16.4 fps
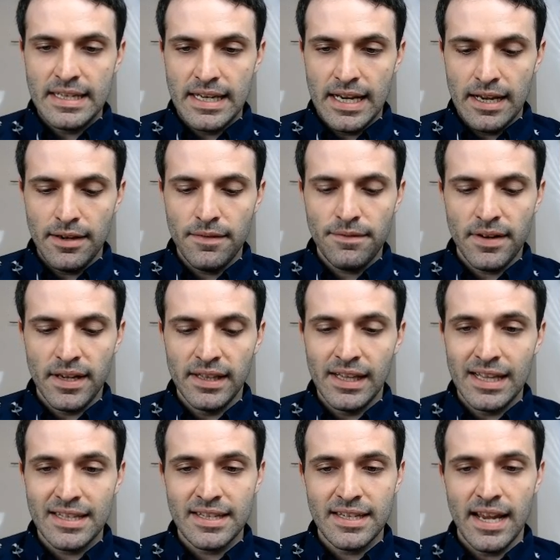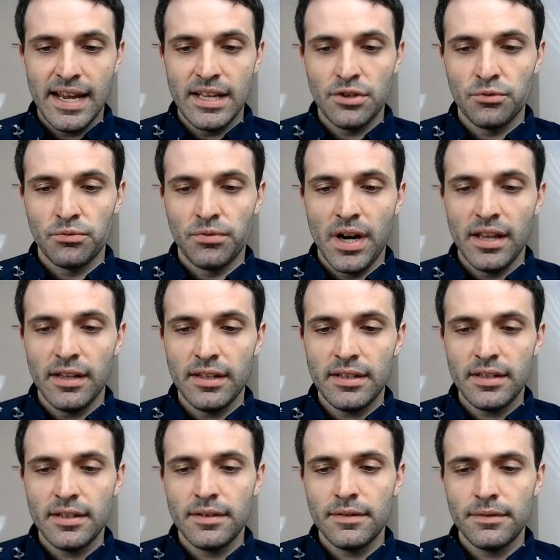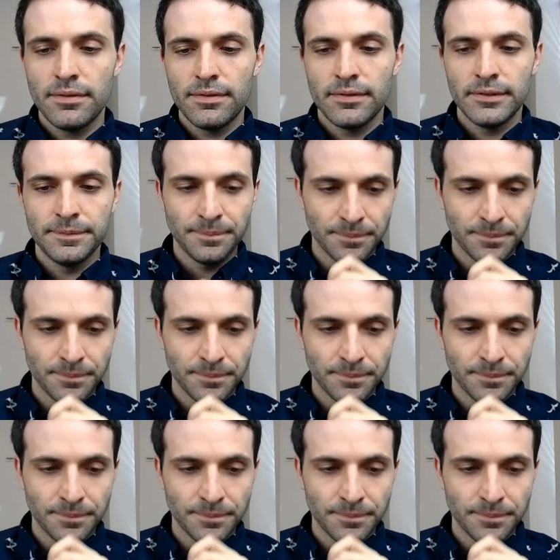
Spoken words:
div, and let's say it's relative,